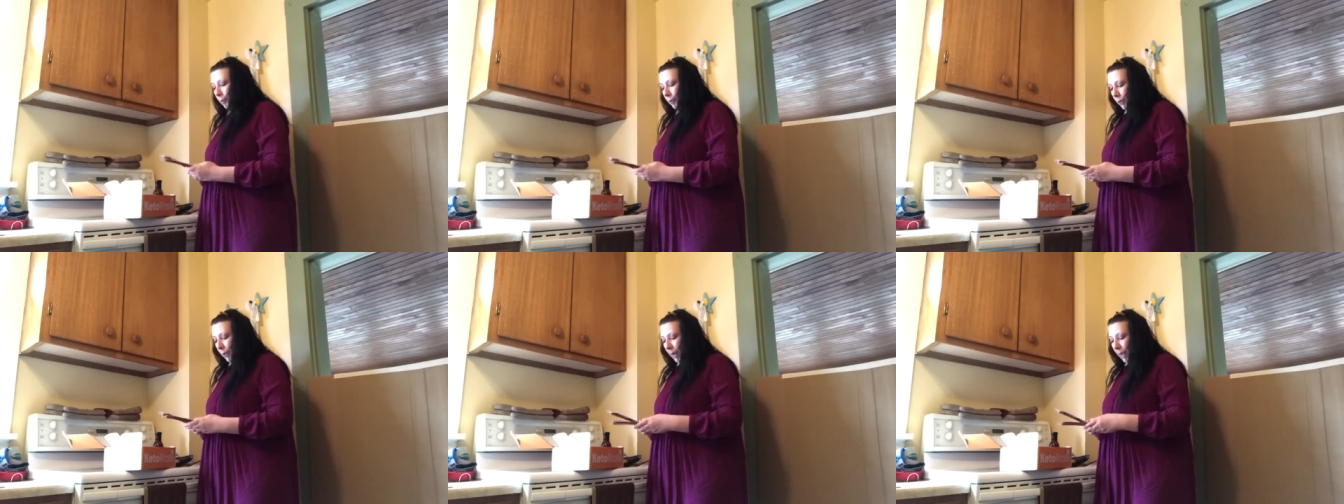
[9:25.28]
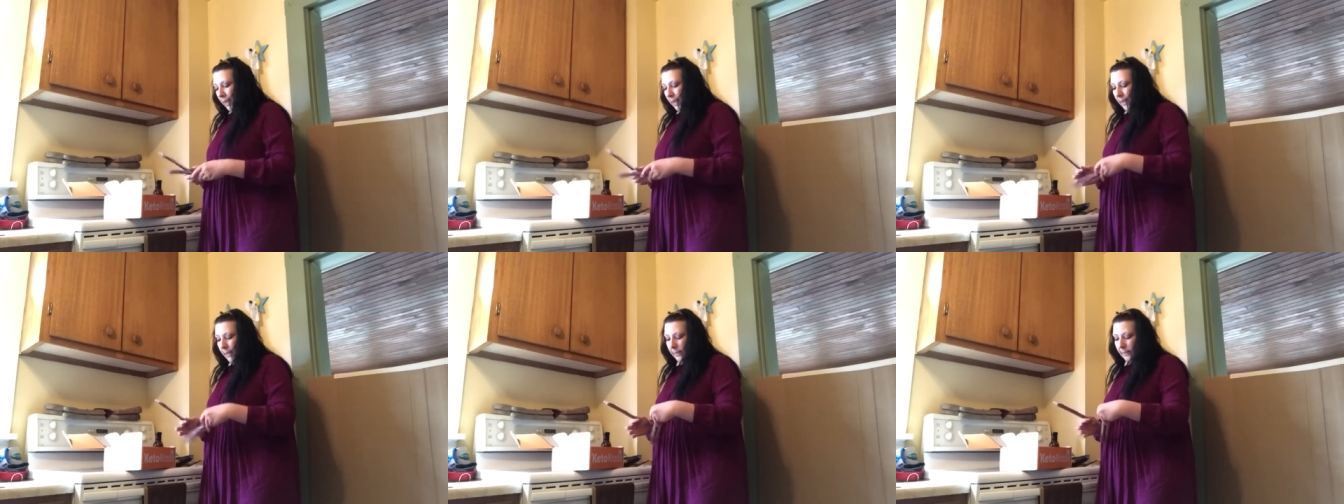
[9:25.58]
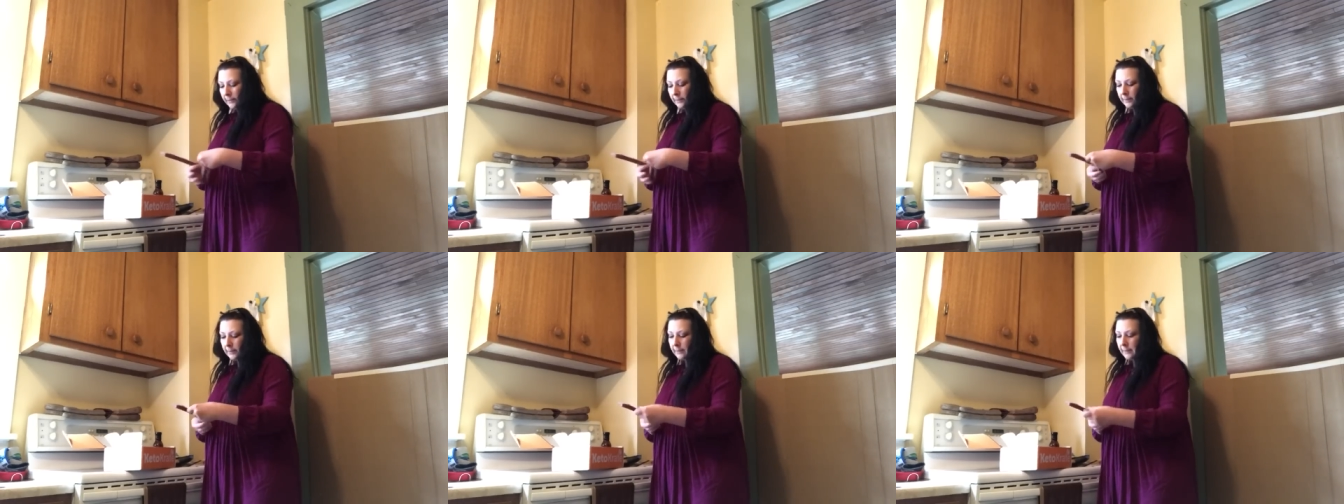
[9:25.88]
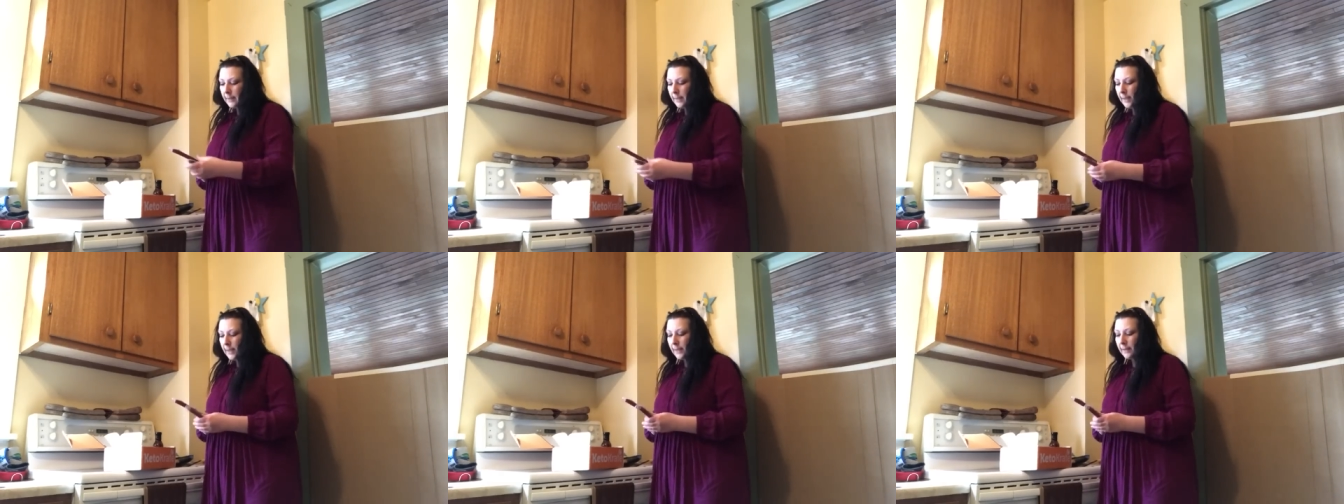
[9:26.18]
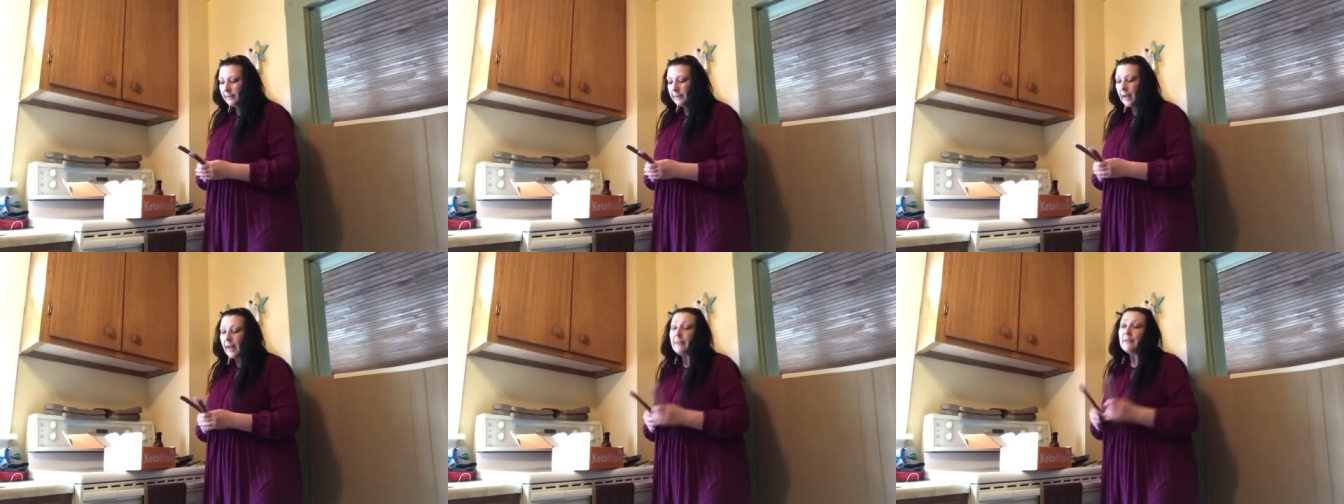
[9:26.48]
graze
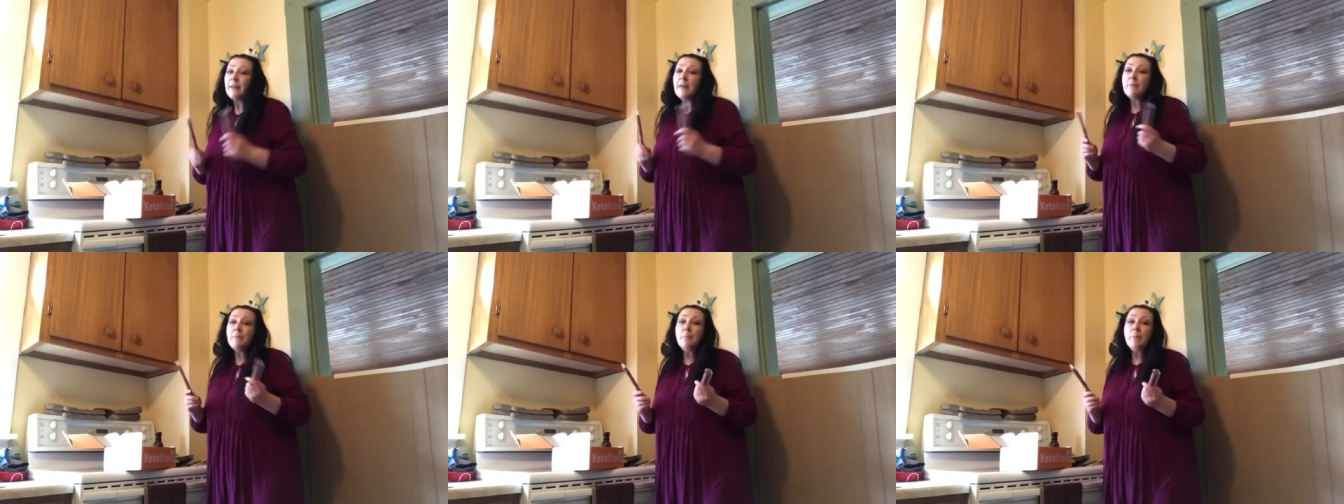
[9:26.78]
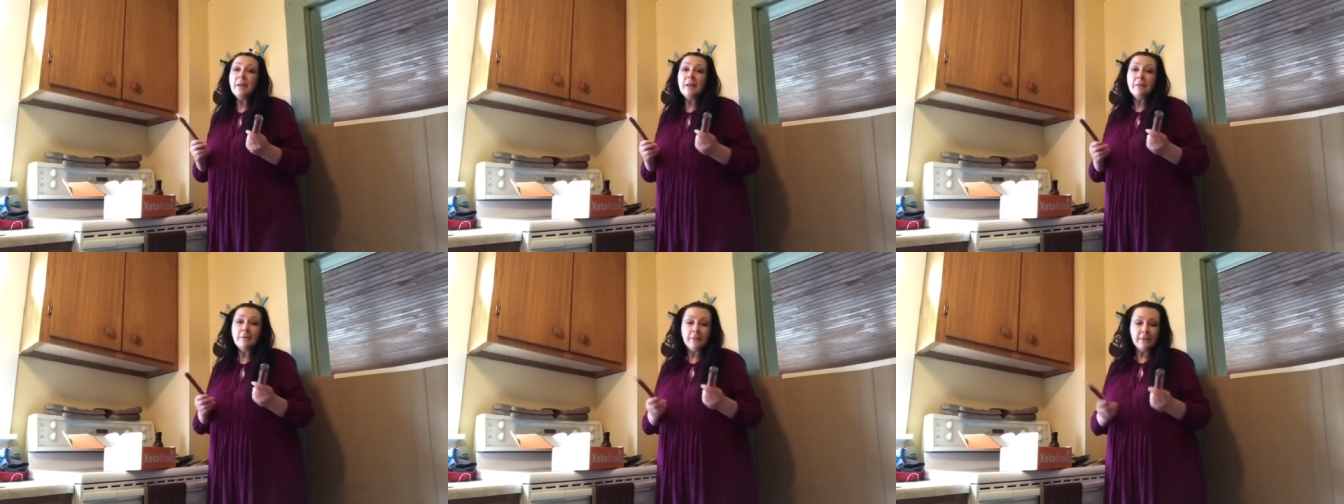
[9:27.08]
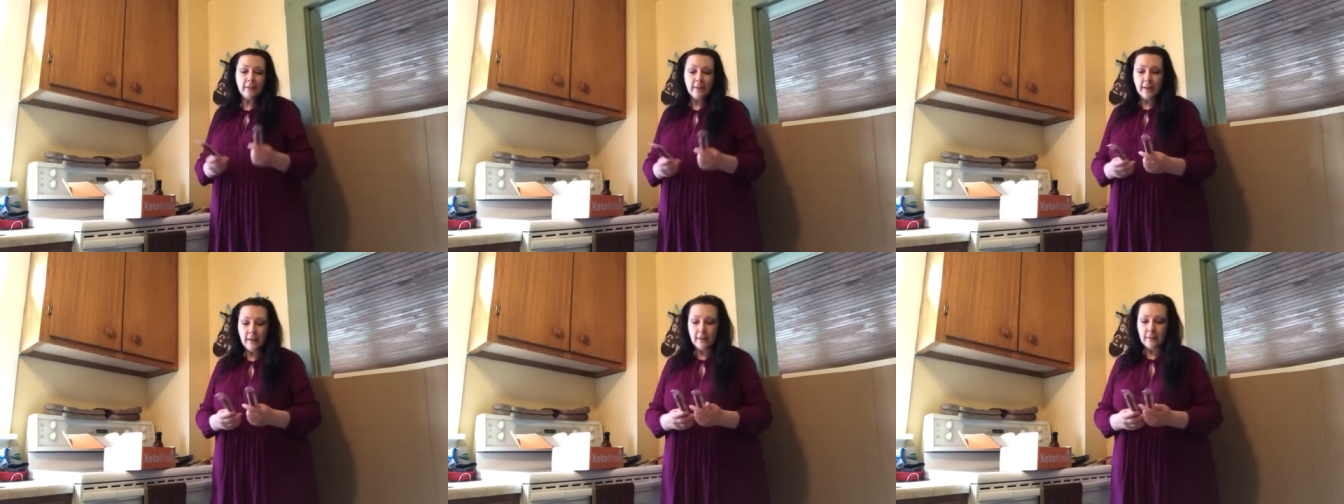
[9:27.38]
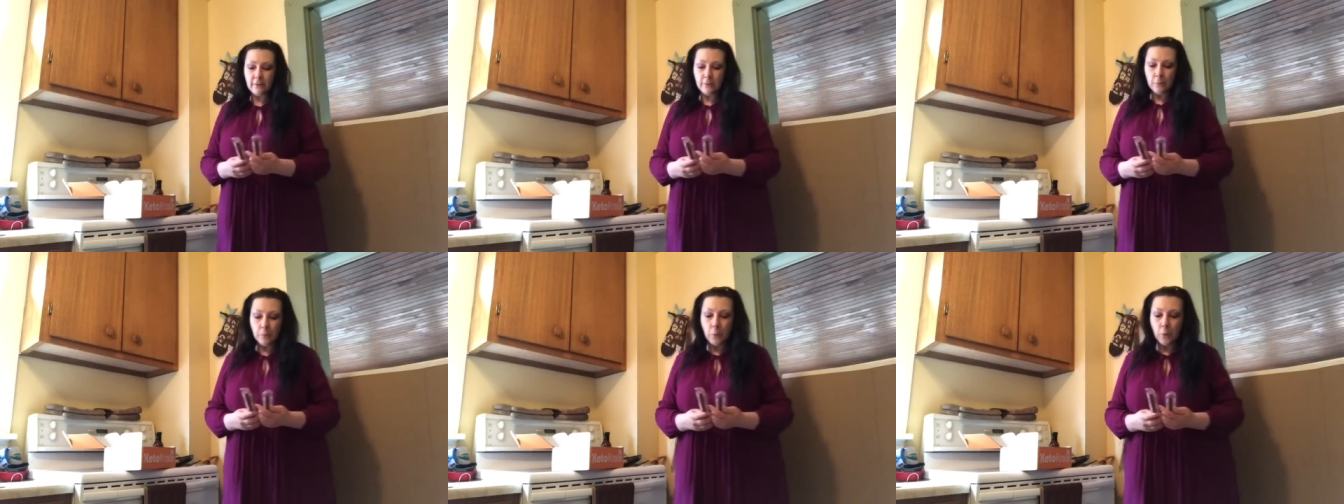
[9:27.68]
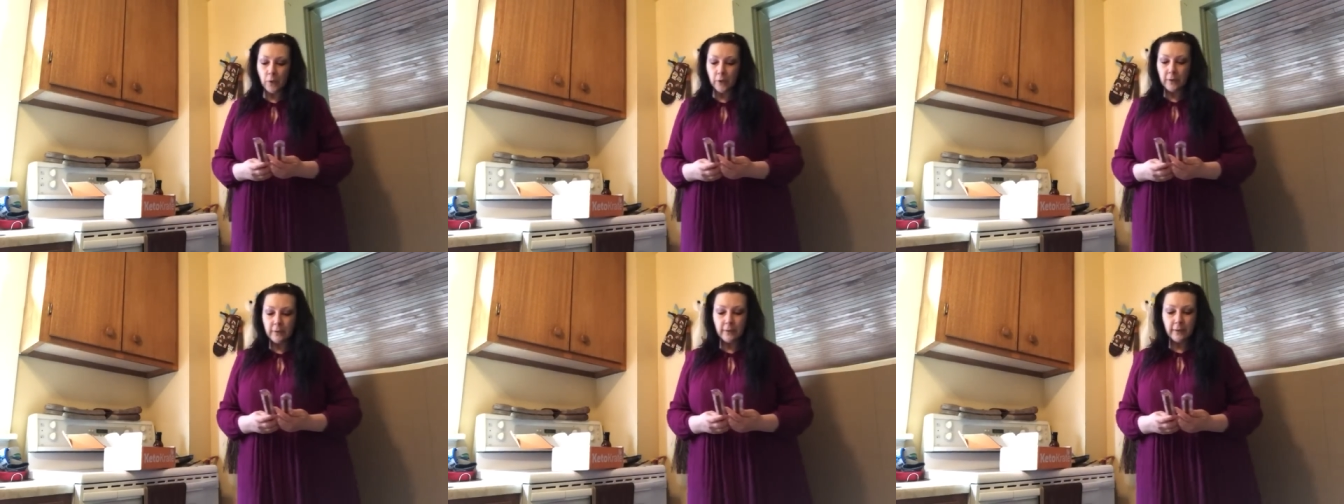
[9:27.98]
sticks. I love beef sticks or
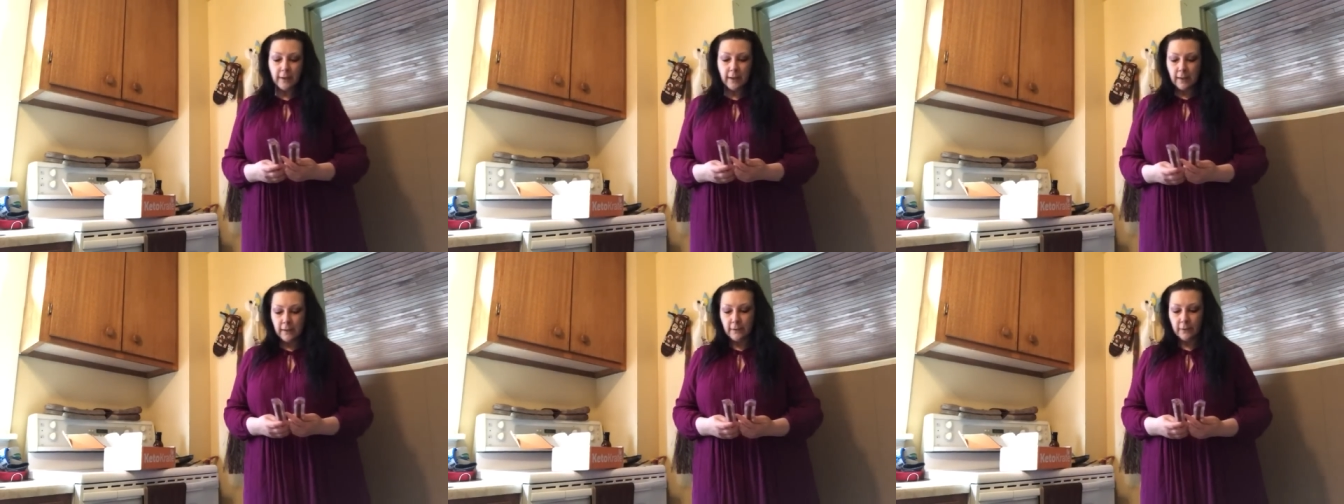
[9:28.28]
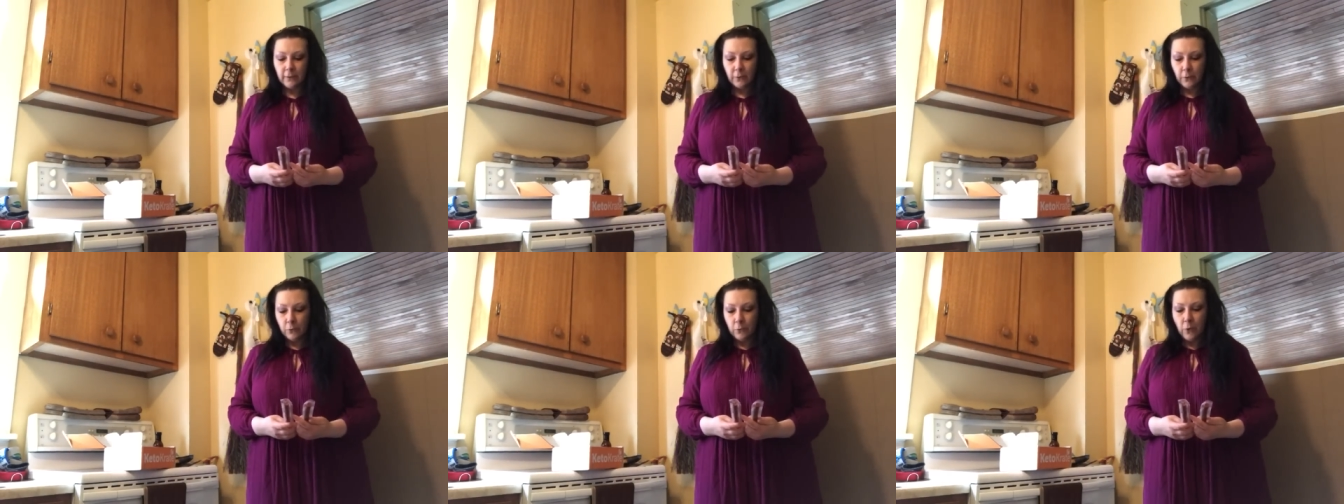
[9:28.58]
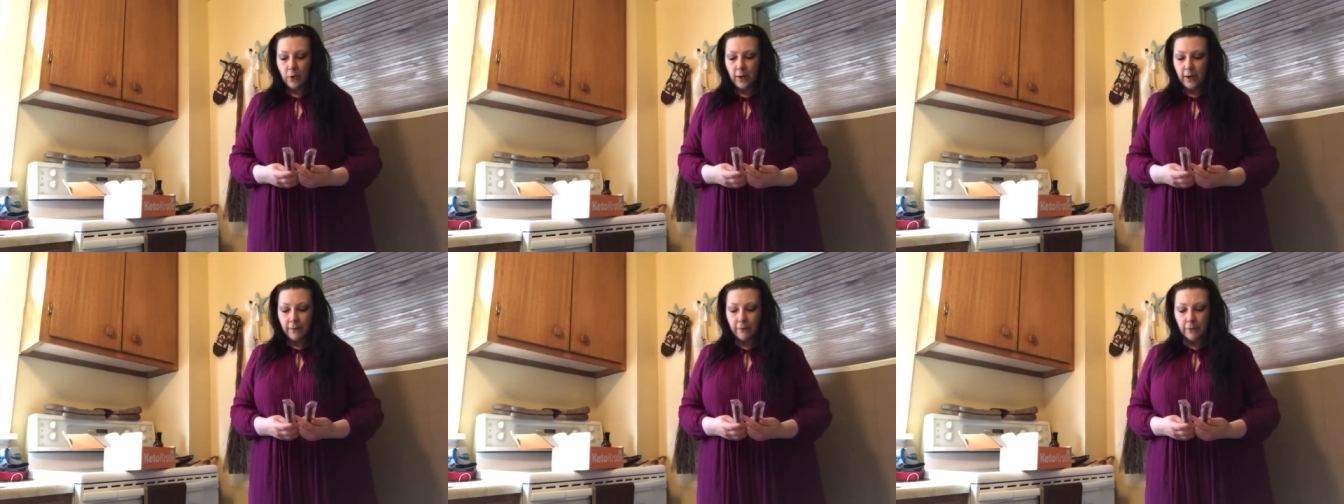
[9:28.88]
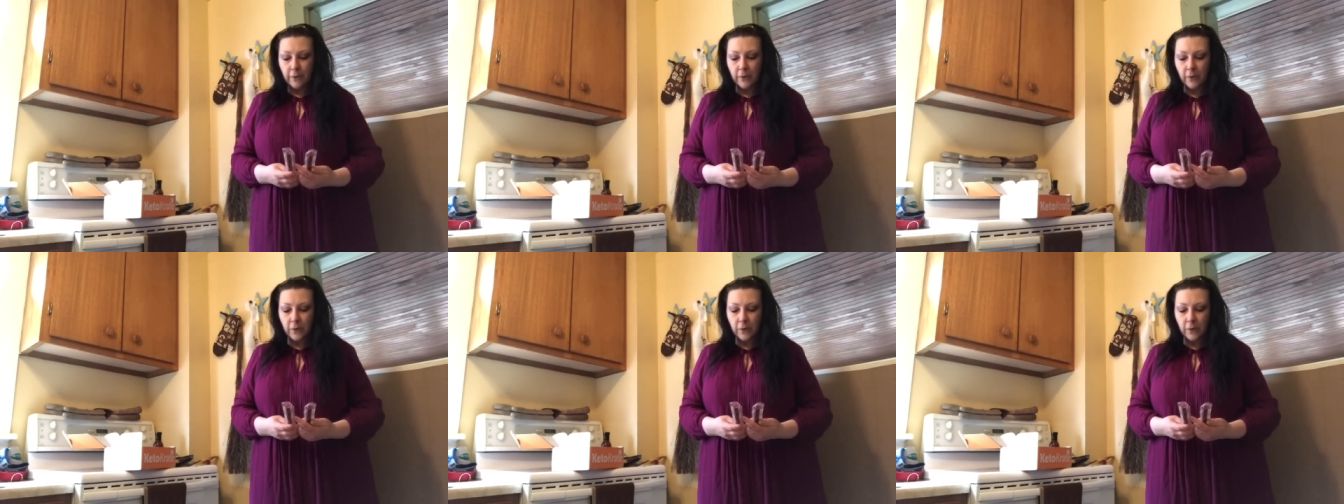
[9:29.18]
pork sticks or whatever.